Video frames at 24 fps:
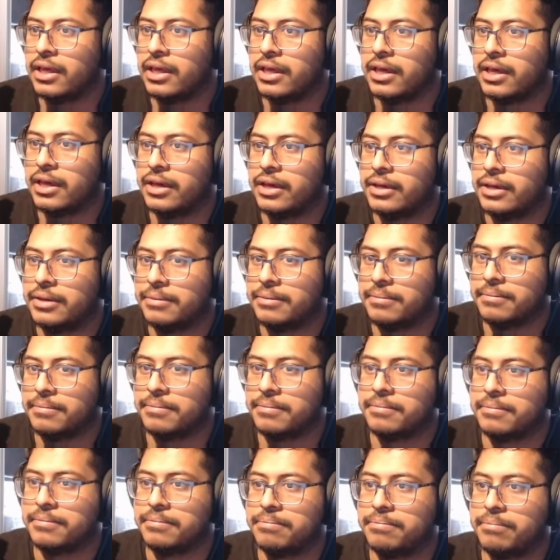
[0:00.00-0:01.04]
Um,
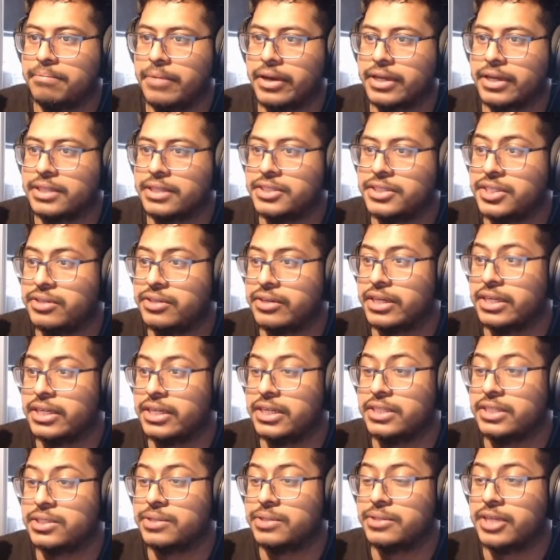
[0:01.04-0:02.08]
but considering it
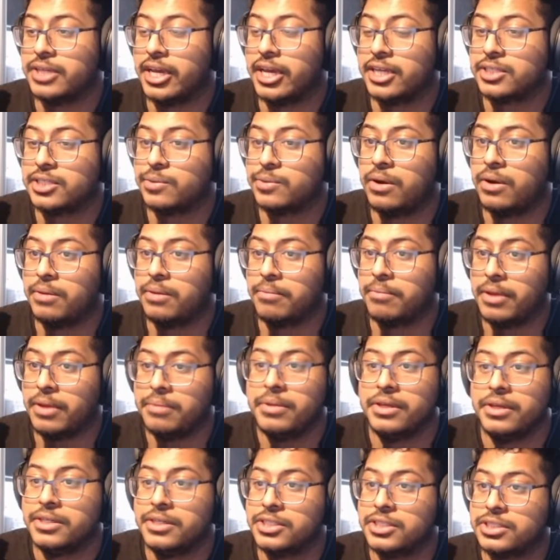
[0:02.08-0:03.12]
is only S one, maybe you
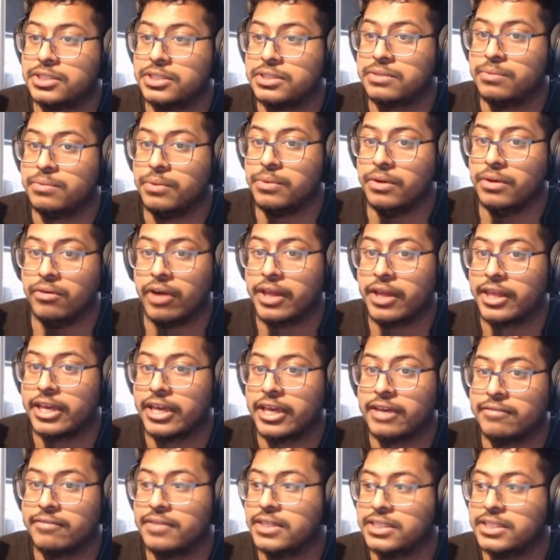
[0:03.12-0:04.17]
just would rather
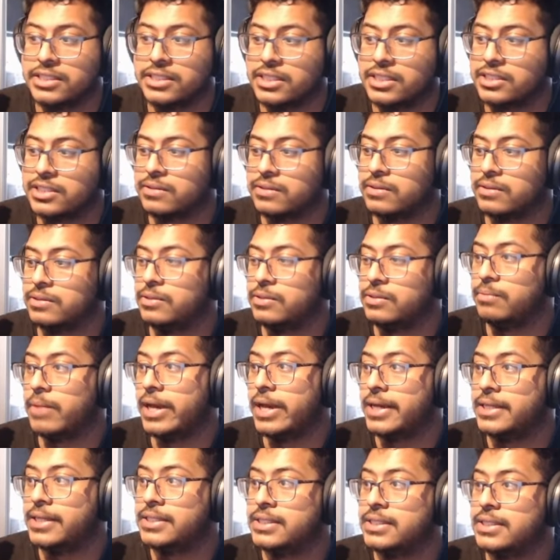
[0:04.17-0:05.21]
have this. It's not too
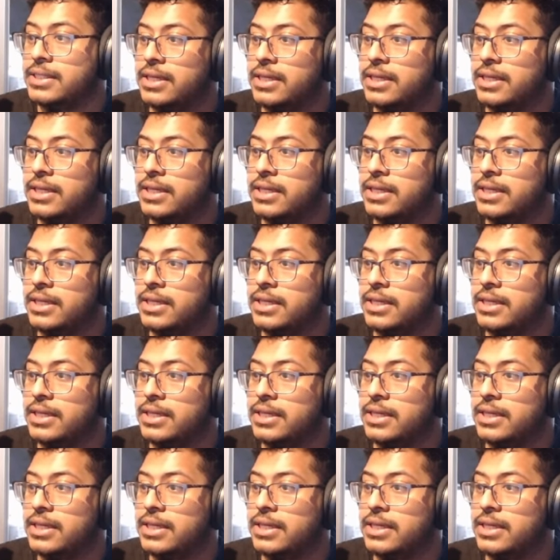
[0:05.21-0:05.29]
bad.